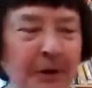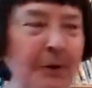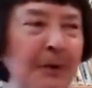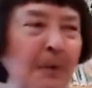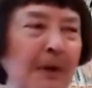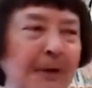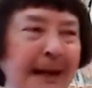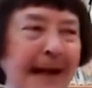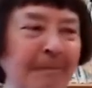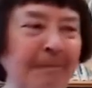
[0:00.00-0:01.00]
you do in the
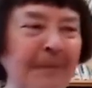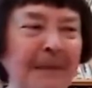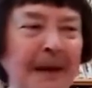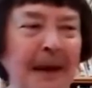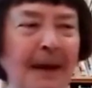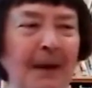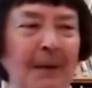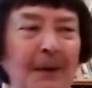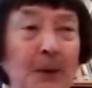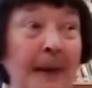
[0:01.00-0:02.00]
wintertime
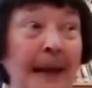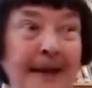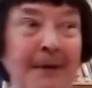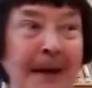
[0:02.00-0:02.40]
when you can't